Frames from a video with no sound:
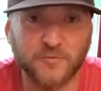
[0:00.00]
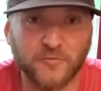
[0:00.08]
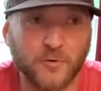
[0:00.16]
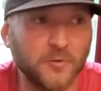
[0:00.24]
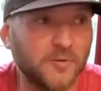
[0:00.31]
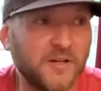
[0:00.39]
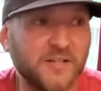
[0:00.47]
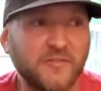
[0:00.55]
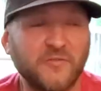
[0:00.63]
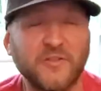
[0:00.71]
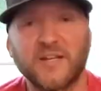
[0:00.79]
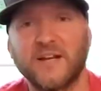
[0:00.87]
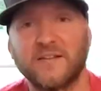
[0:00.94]
throw a like if
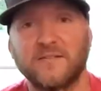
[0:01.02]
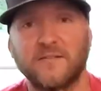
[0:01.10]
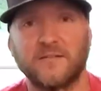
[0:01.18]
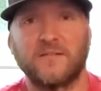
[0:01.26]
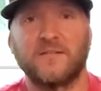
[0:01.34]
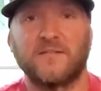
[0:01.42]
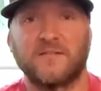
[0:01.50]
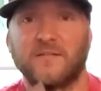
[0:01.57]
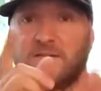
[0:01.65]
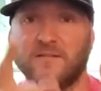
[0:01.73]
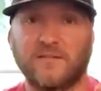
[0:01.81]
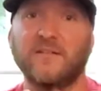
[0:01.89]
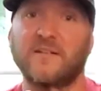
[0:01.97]
you can.
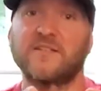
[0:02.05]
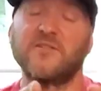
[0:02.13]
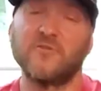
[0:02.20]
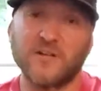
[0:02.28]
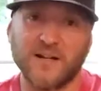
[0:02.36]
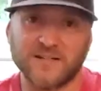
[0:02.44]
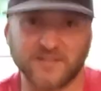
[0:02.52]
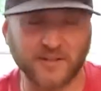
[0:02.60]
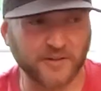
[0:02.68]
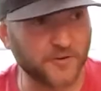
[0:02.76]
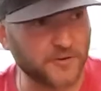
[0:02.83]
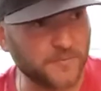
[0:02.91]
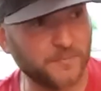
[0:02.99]
I'll see you guys
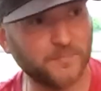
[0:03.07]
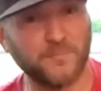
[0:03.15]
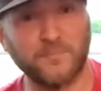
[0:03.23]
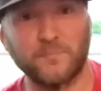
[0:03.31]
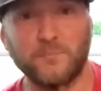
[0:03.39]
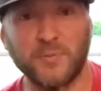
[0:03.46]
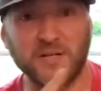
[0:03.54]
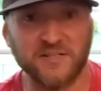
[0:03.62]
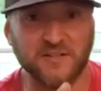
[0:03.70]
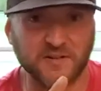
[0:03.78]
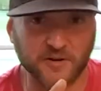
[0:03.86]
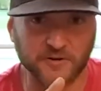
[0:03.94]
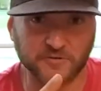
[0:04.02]
later. Peace and
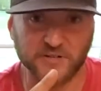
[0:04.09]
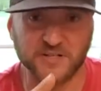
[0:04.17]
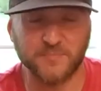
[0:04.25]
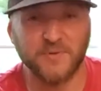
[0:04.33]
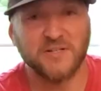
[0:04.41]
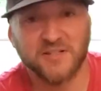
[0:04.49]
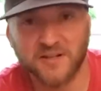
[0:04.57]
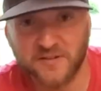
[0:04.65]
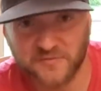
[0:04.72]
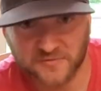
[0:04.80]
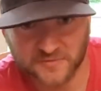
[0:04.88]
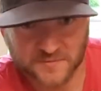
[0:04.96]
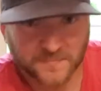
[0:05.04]
hair grease. Be safe.
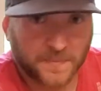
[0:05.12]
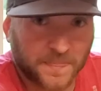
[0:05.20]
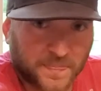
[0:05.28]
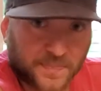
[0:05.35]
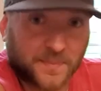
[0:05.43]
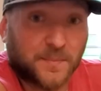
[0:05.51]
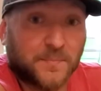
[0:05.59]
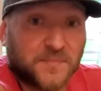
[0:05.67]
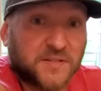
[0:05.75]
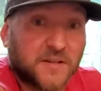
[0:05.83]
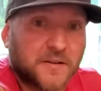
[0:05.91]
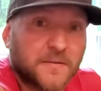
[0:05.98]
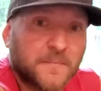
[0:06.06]

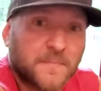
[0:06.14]
See ya.